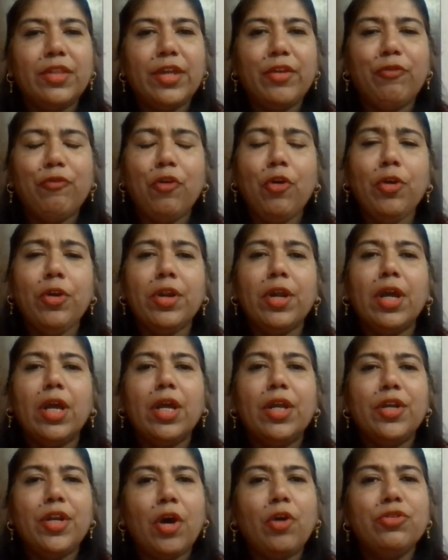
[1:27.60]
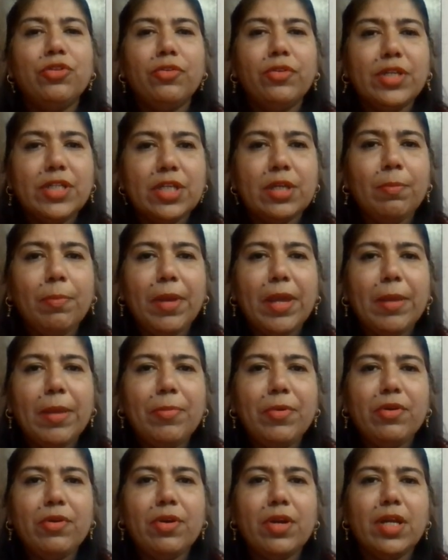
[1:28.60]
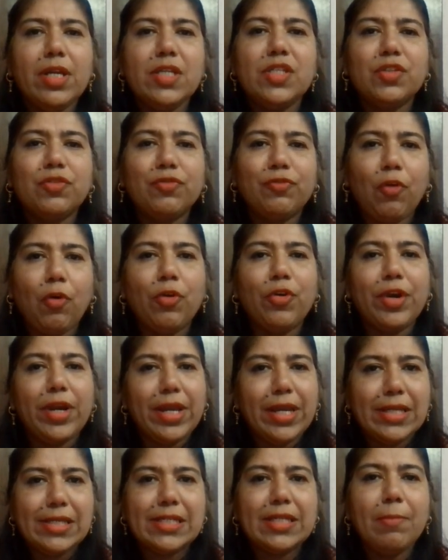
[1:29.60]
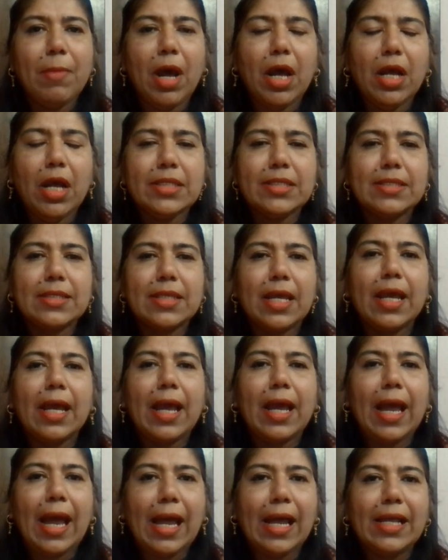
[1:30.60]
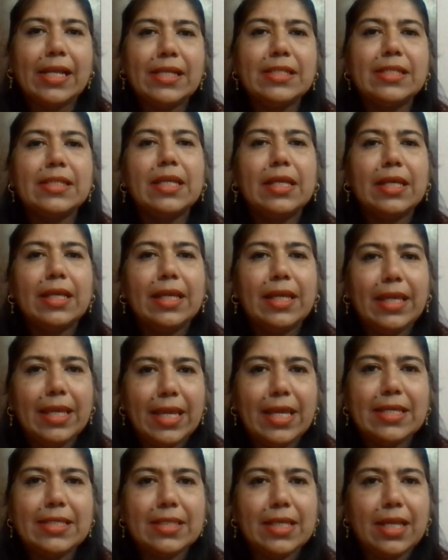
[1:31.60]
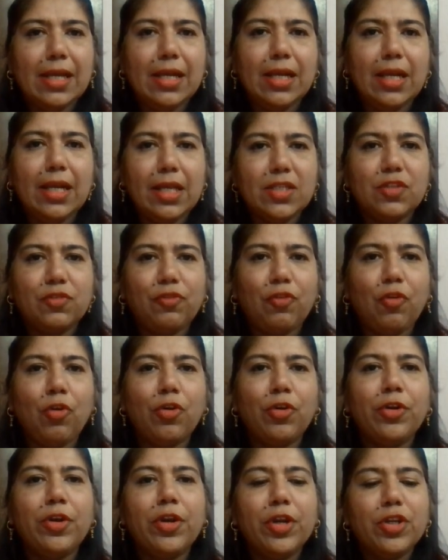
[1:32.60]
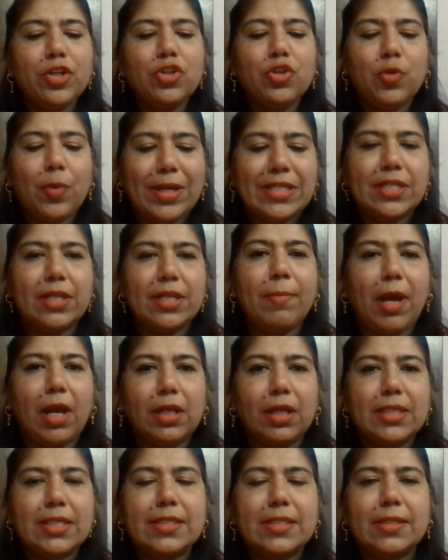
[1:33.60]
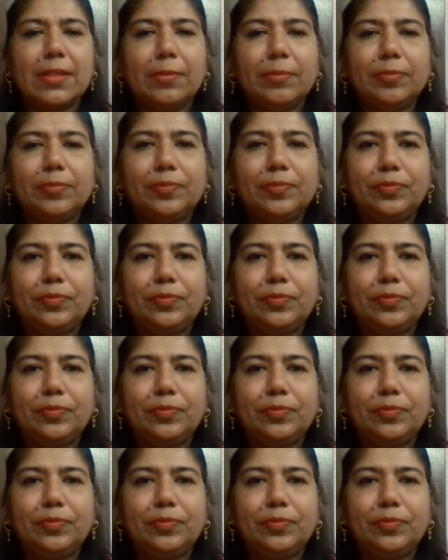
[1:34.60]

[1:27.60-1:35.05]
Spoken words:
Therefore, now the written paper is for 80 marks and ASL is for 20 marks.